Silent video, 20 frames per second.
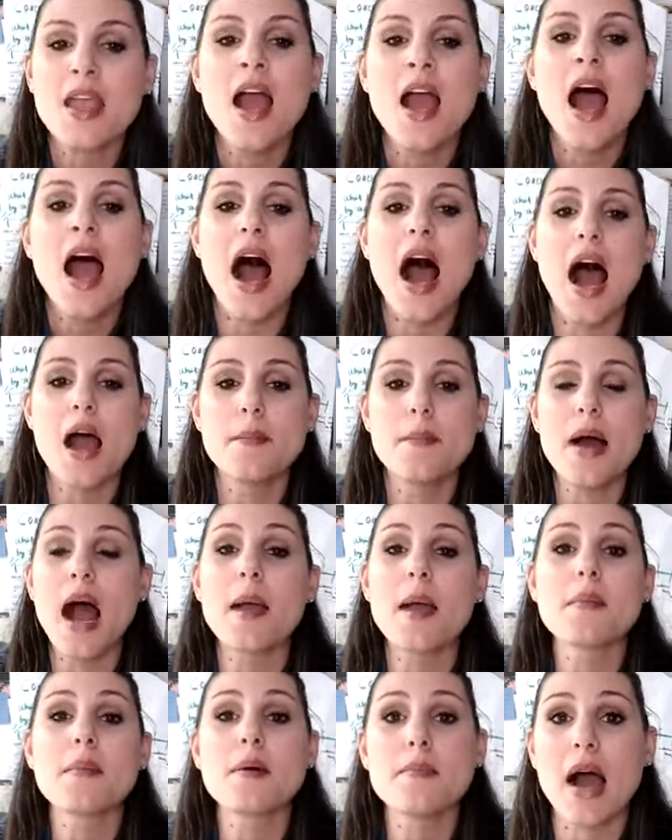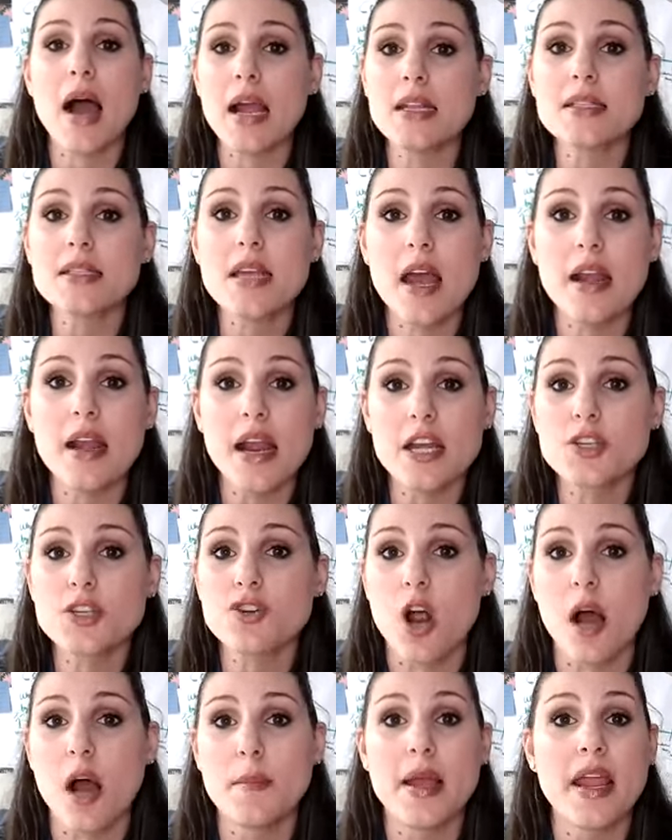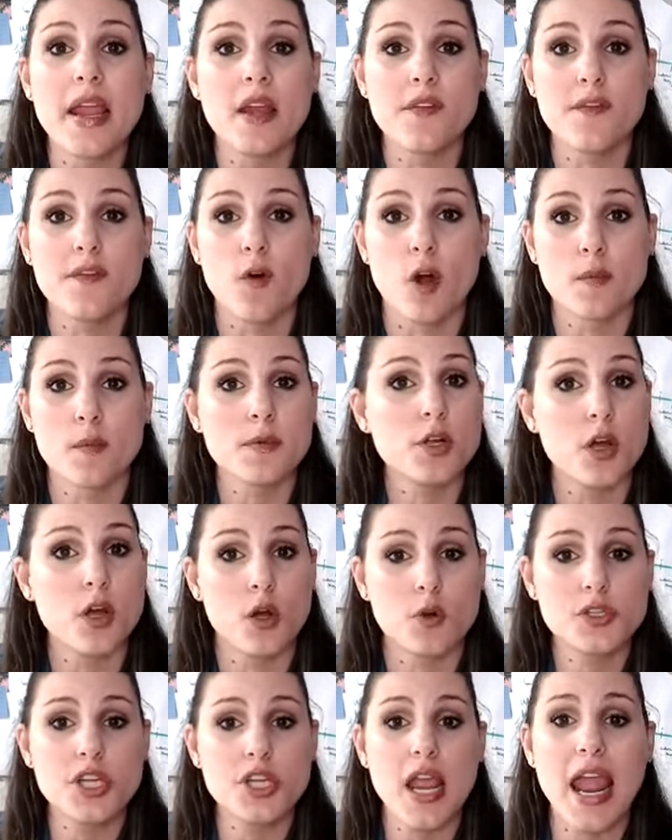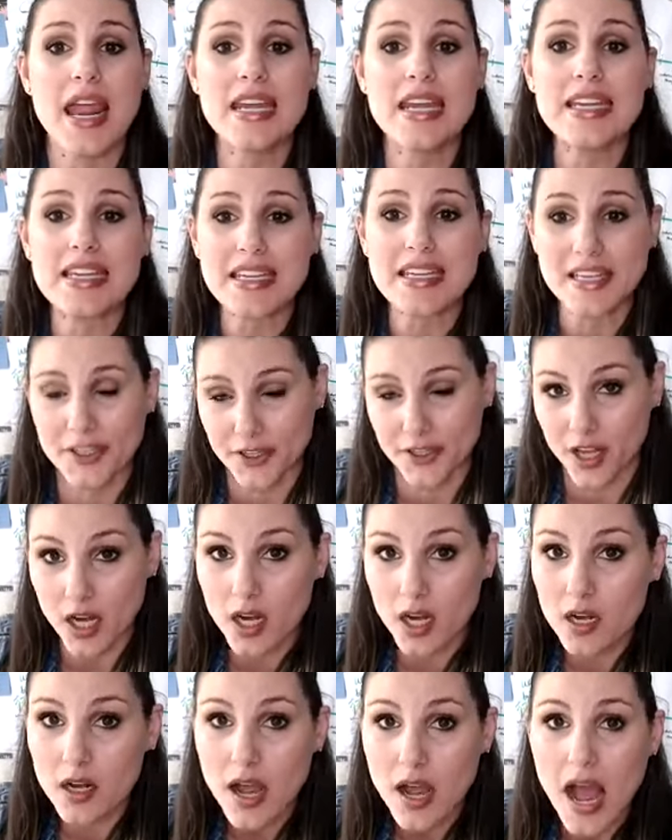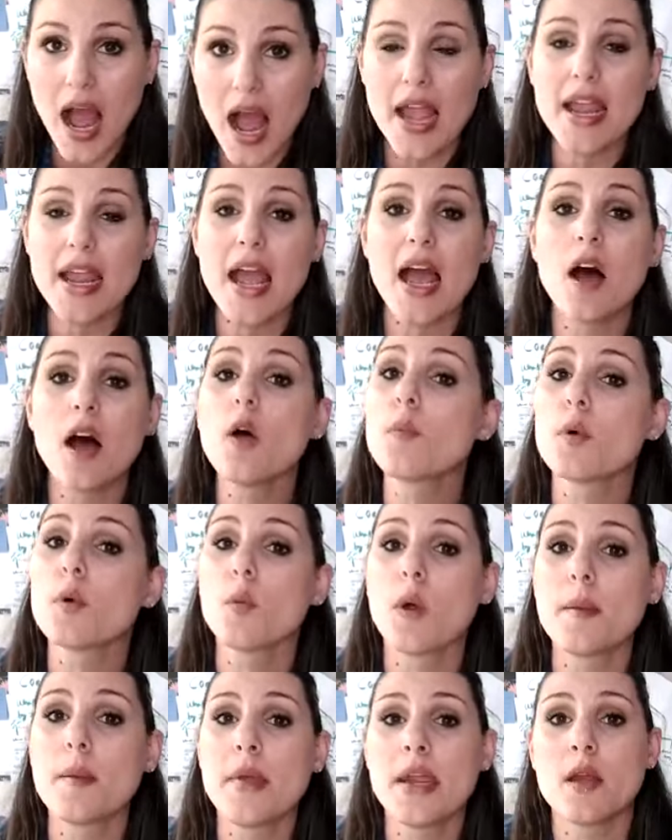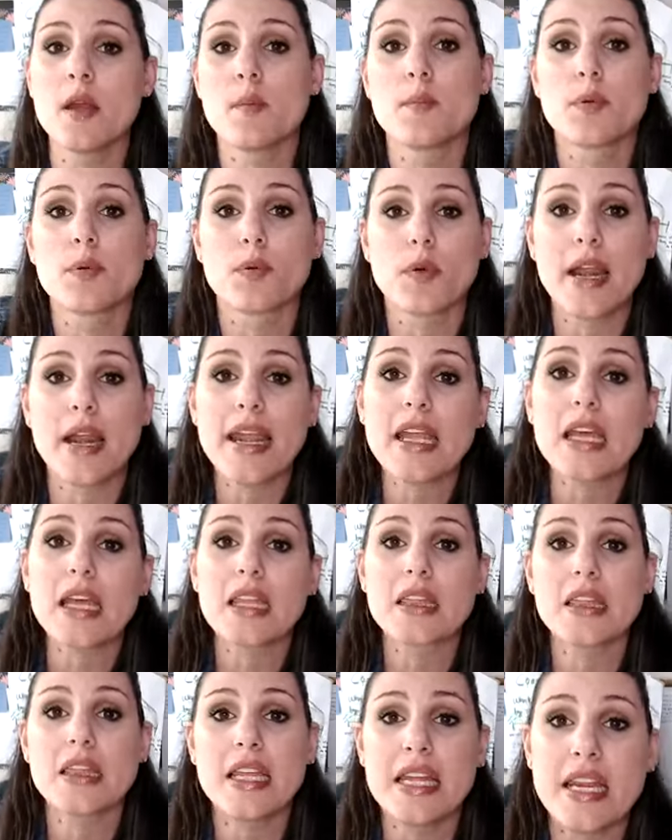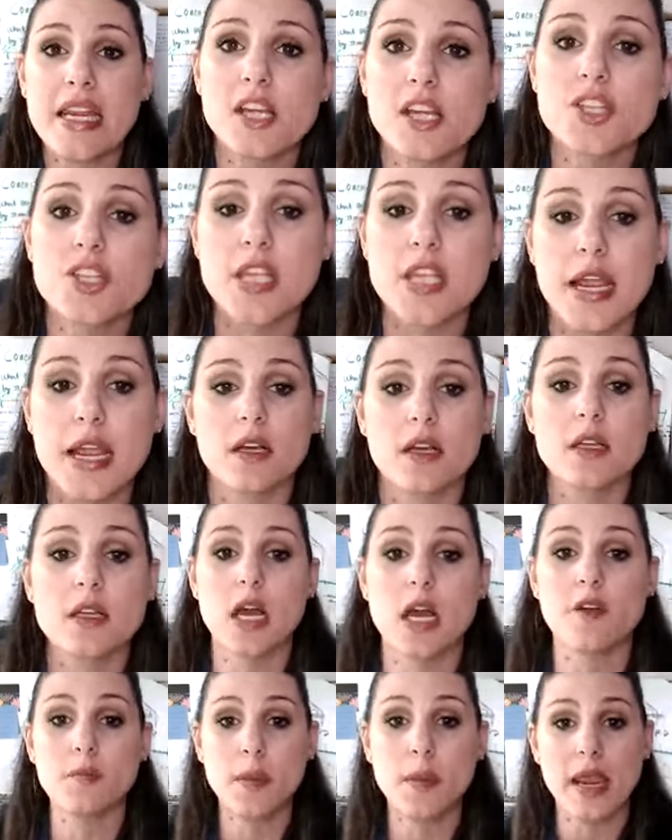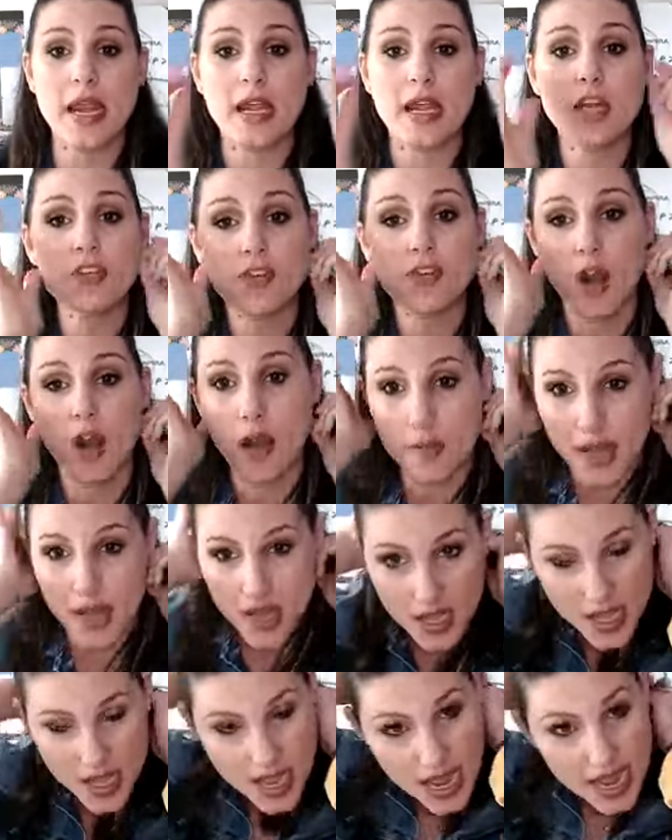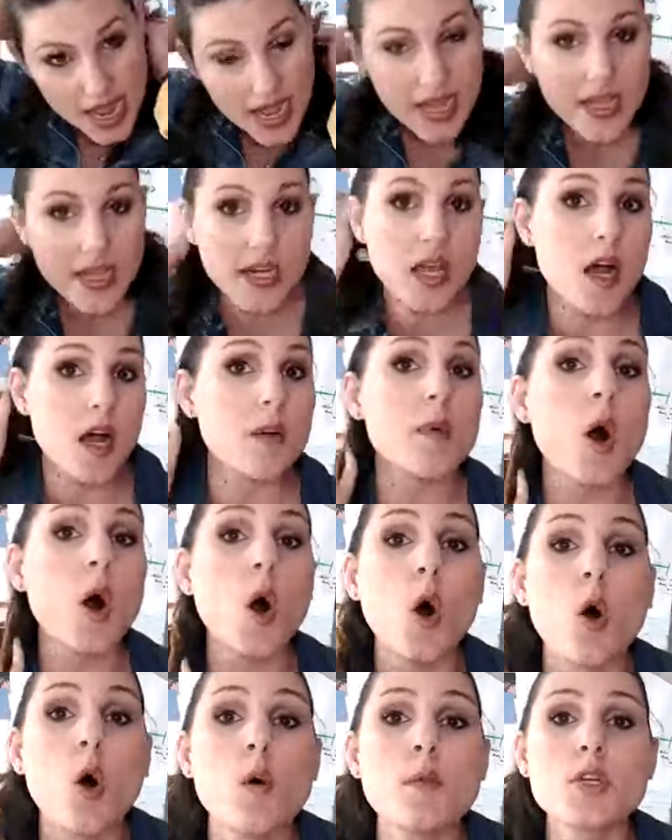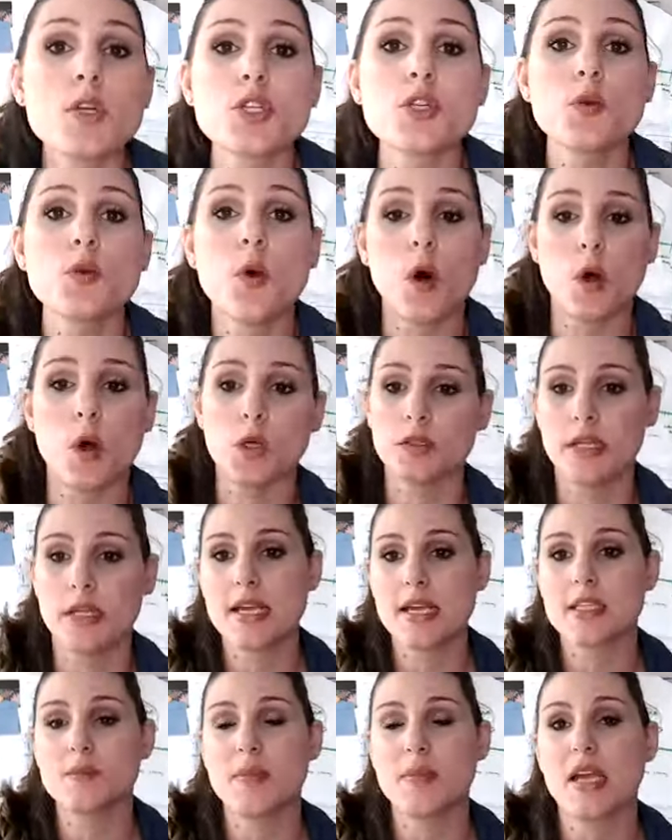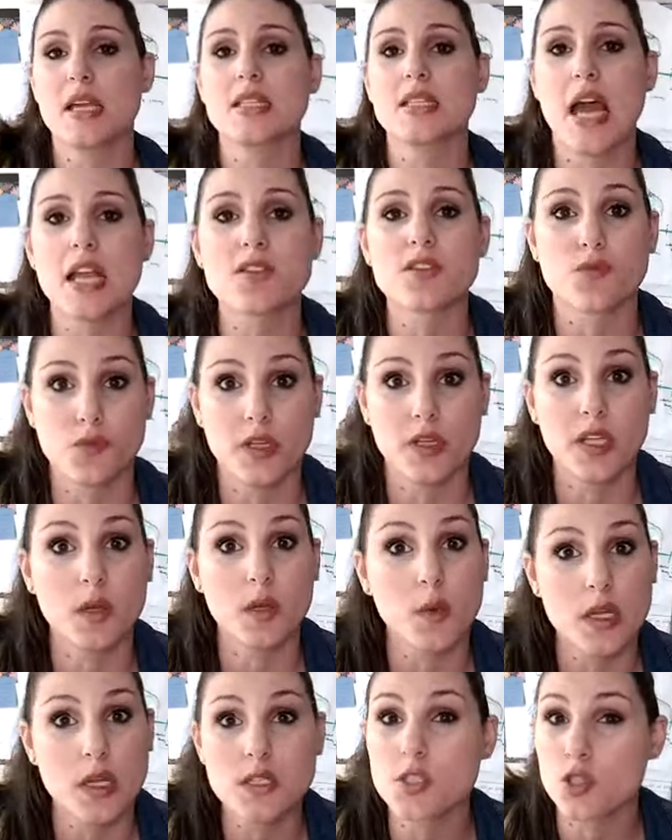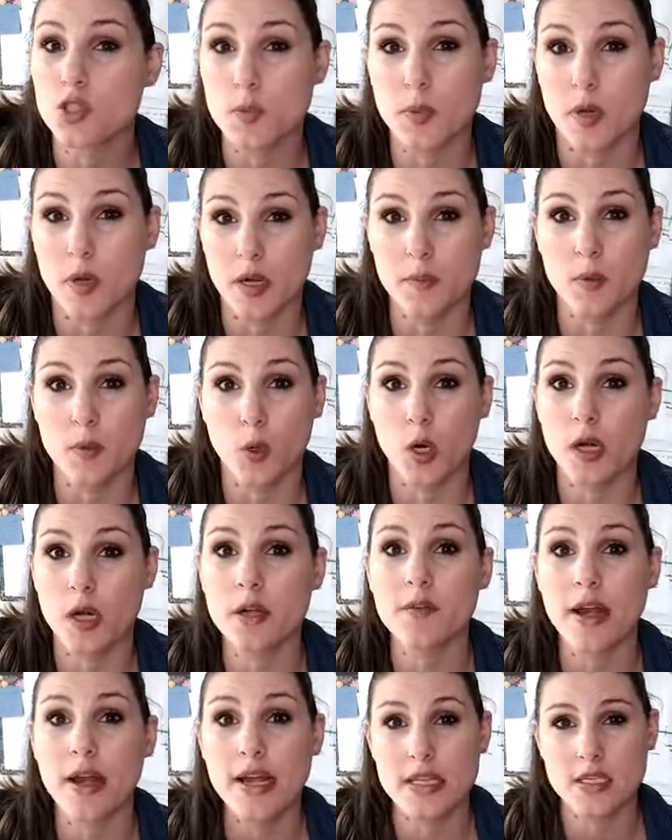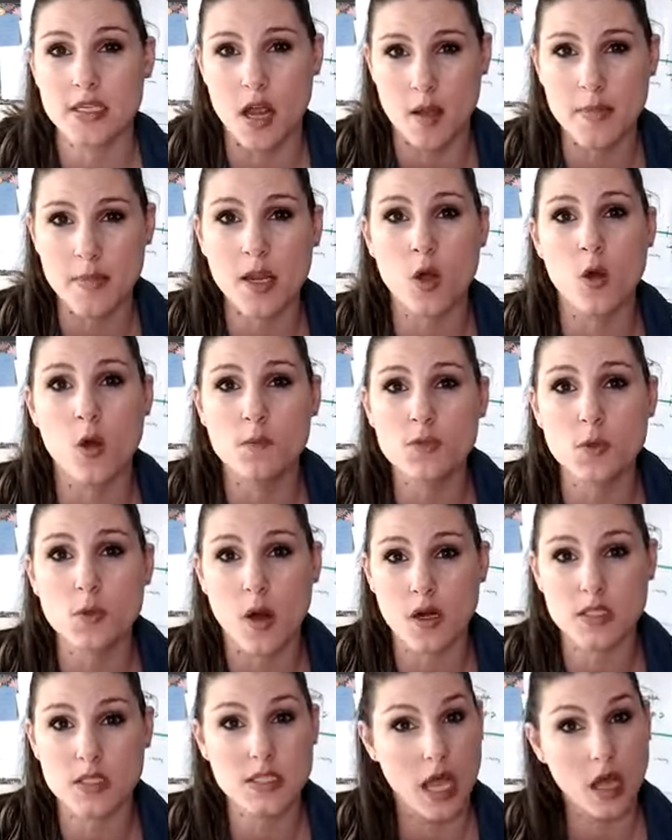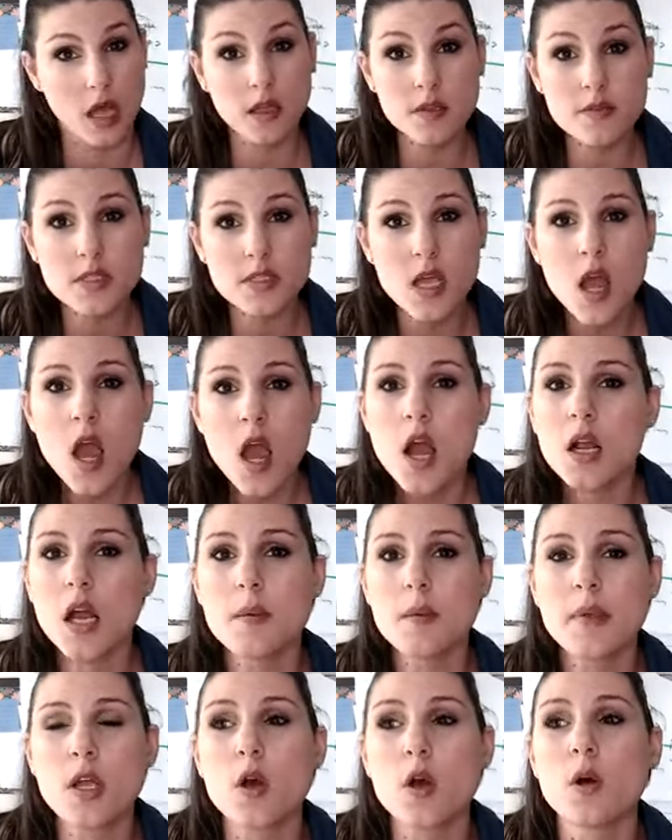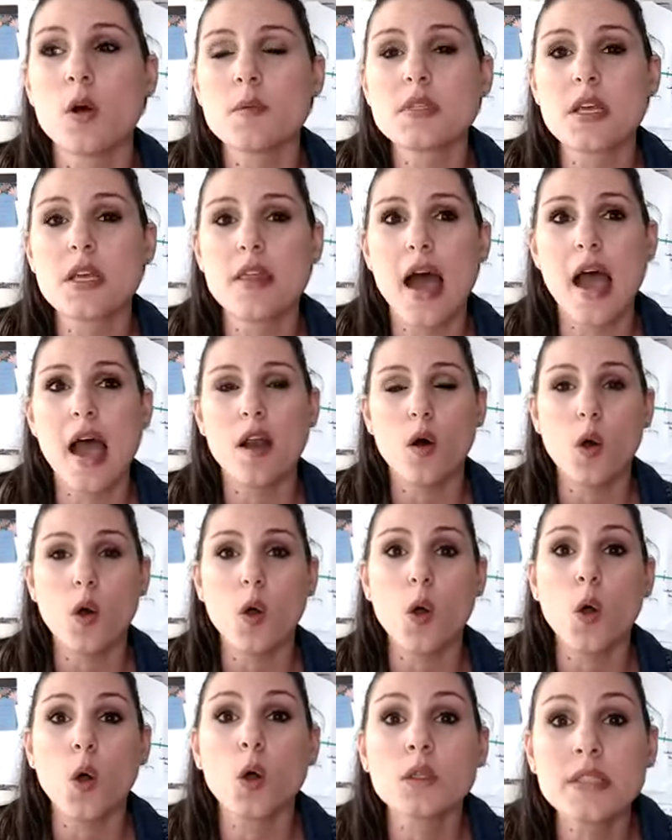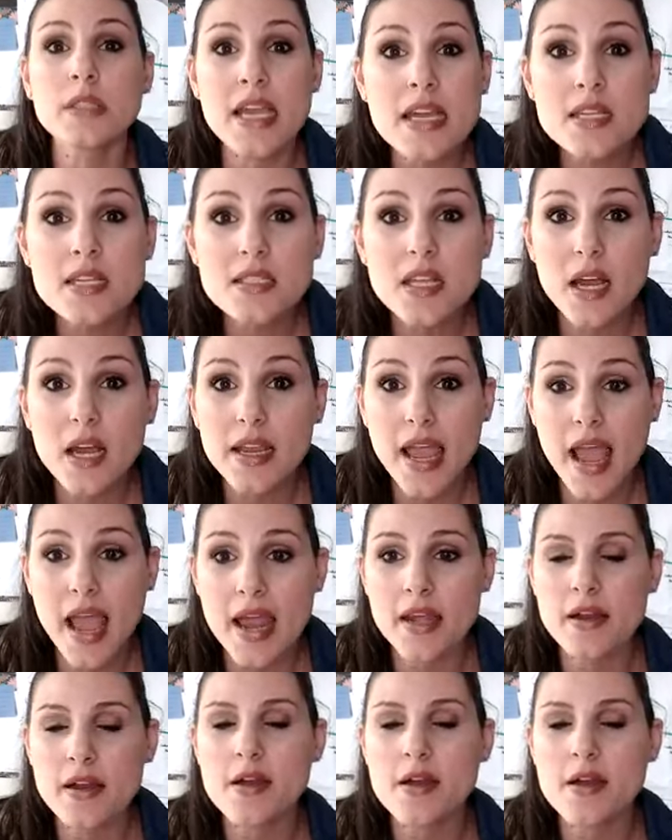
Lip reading: I'm a mindset and trauma-informed coach and healer. I help women break lineage cycles of pain and trauma and come home to wholeness, because that's really what's super important, right? It's coming home to ourselves, coming home to that wholeness again.